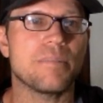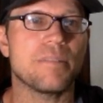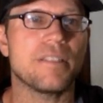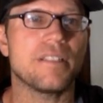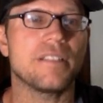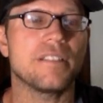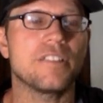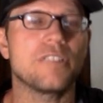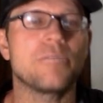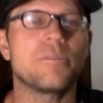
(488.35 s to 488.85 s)
But
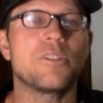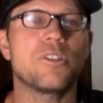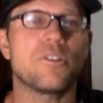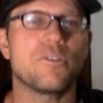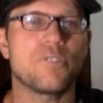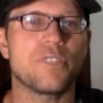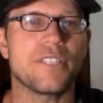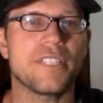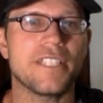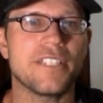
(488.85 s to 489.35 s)
a little bit
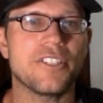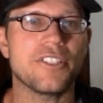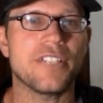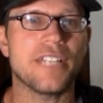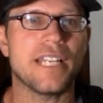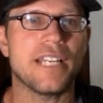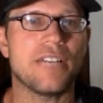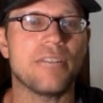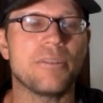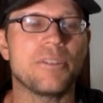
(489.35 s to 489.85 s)
over a year
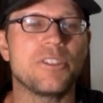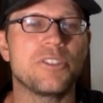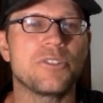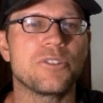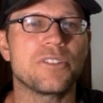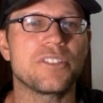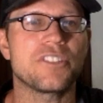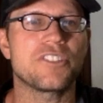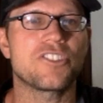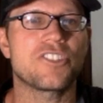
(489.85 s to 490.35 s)
now, I've been
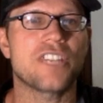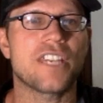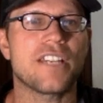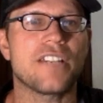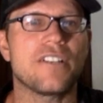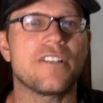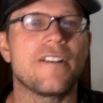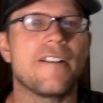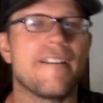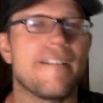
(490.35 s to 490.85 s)
doing this
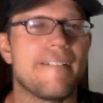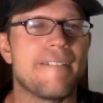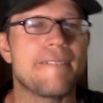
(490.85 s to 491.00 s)
channel.